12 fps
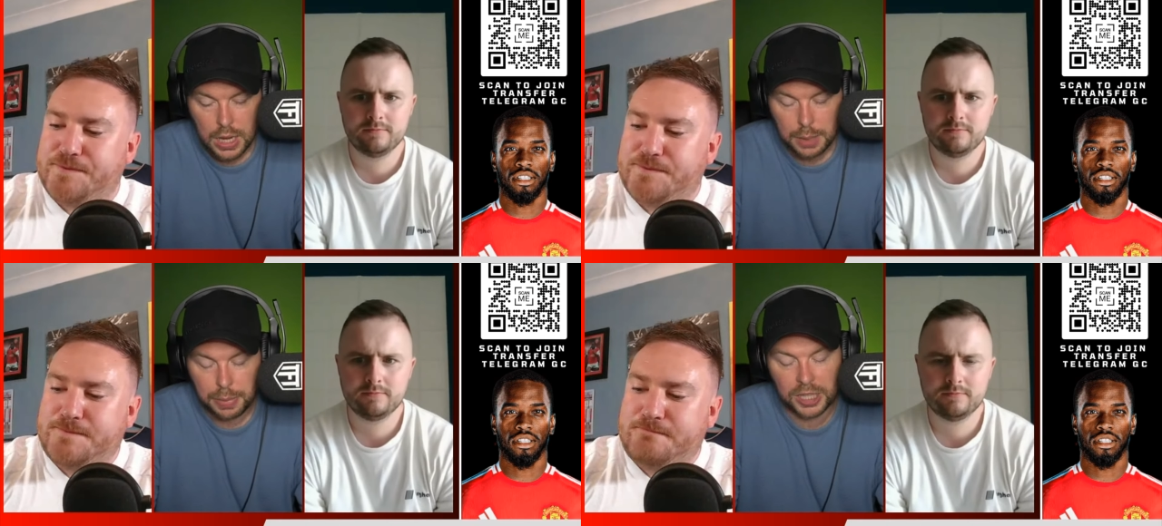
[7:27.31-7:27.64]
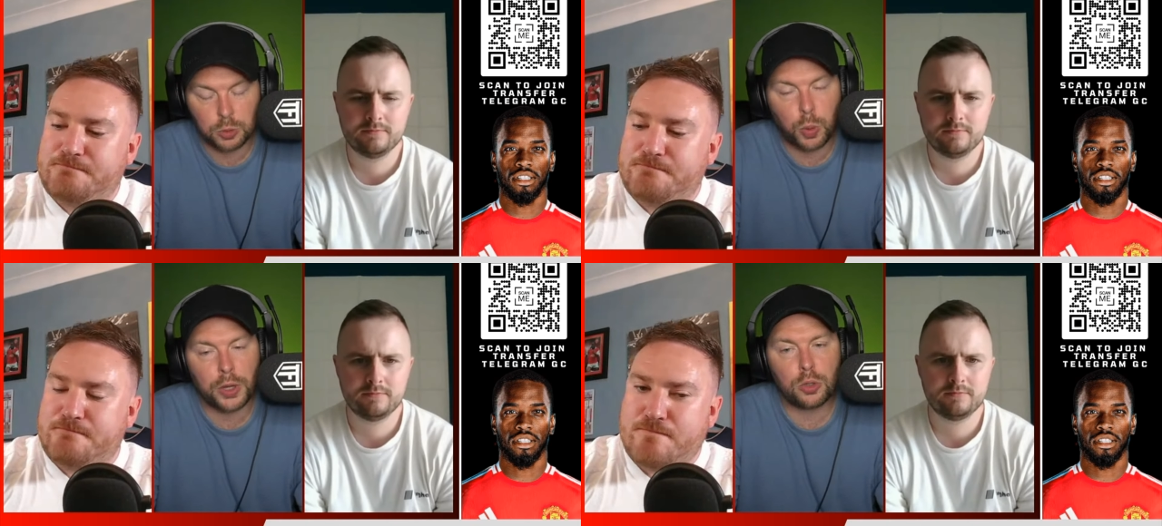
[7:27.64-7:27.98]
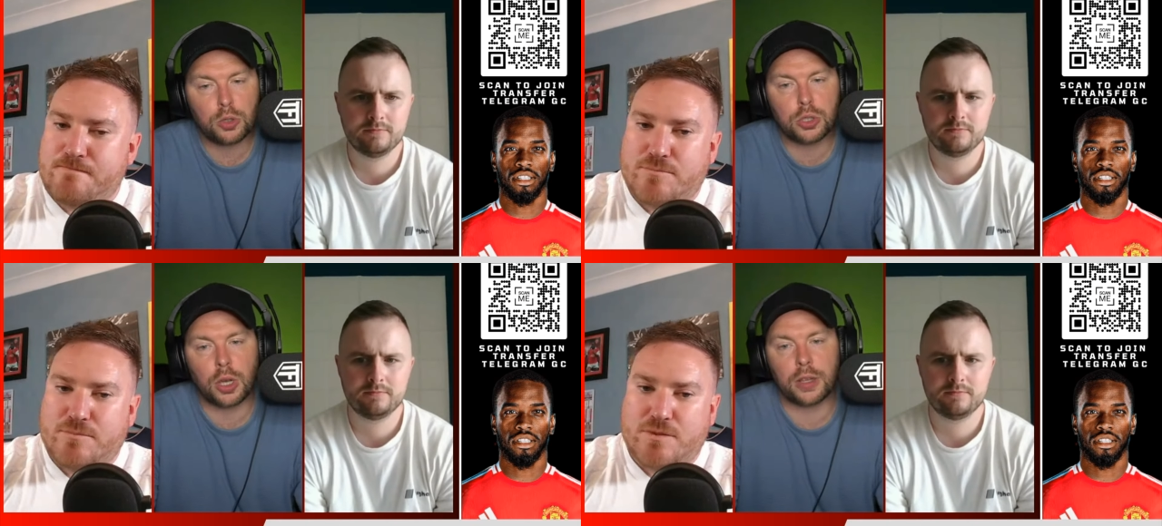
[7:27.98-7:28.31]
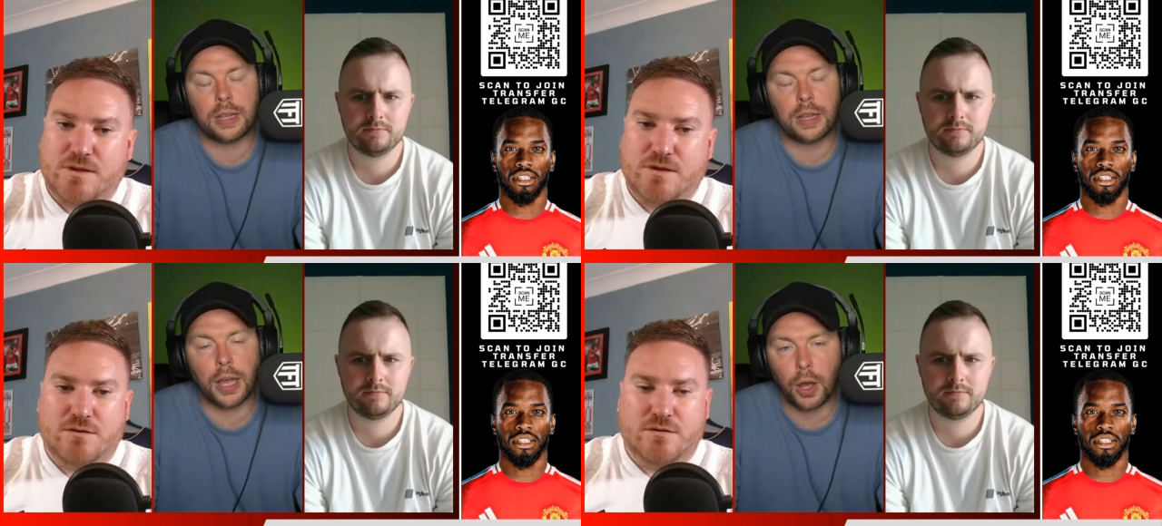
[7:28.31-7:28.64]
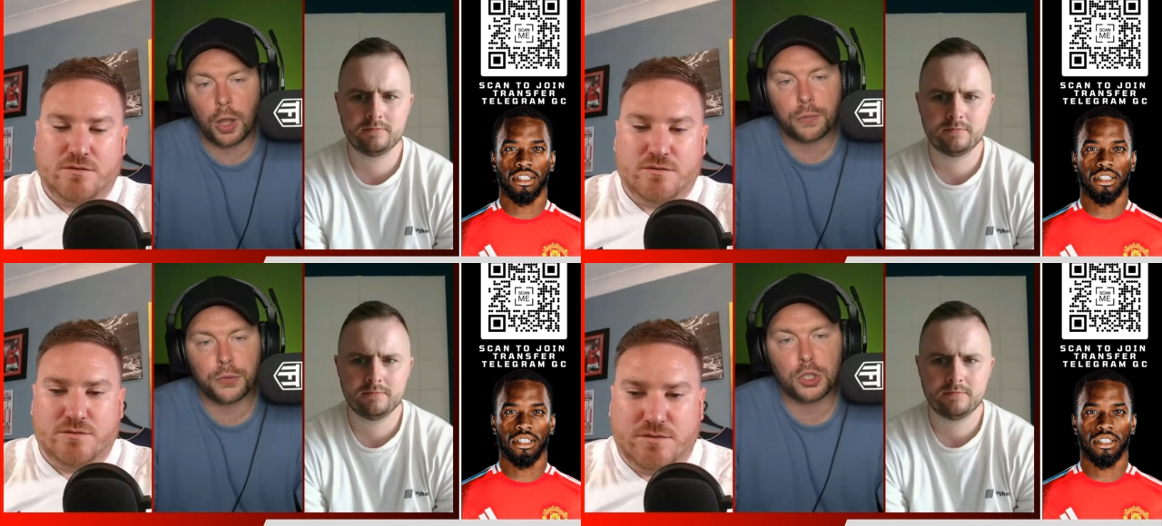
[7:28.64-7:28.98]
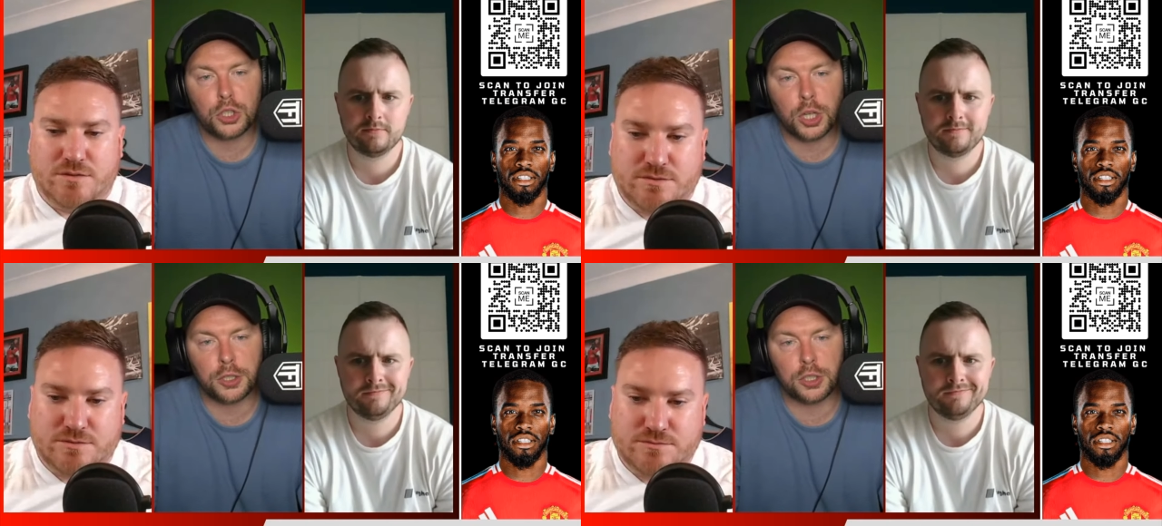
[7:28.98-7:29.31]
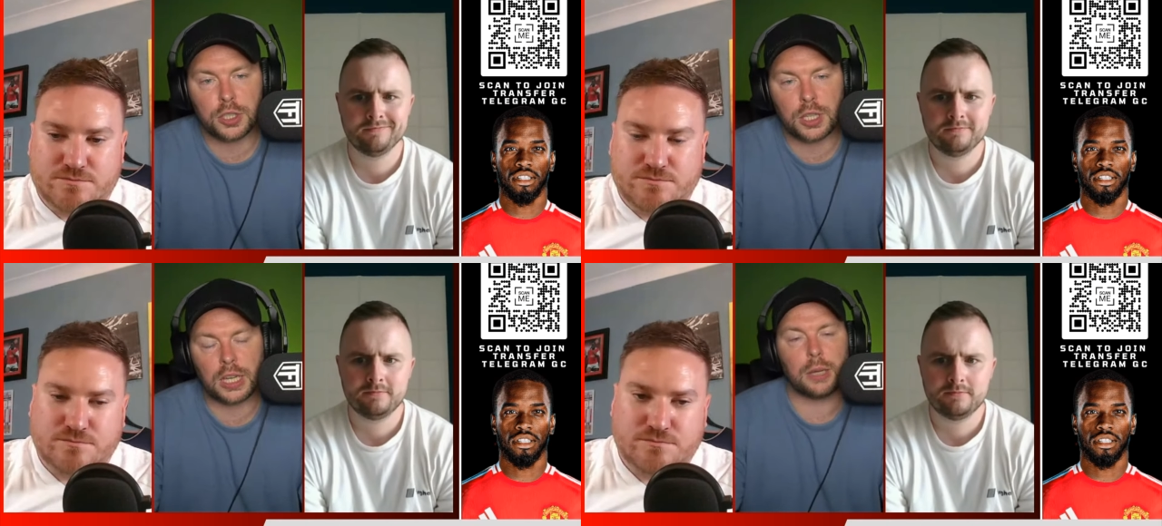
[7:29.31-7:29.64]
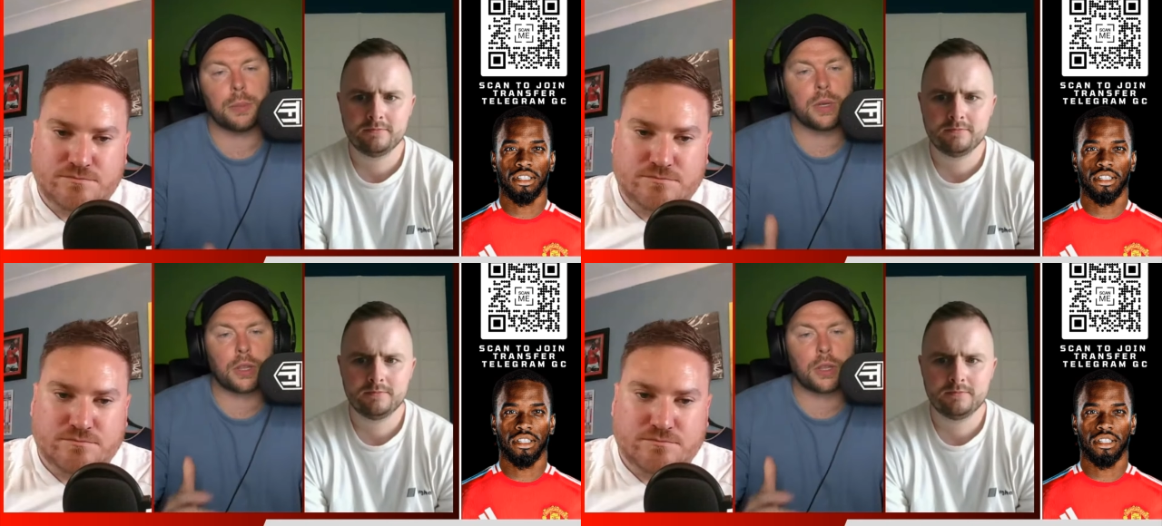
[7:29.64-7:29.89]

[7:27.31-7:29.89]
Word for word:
Speaker 1: But it's when you start, and, and, I often judge a team, and I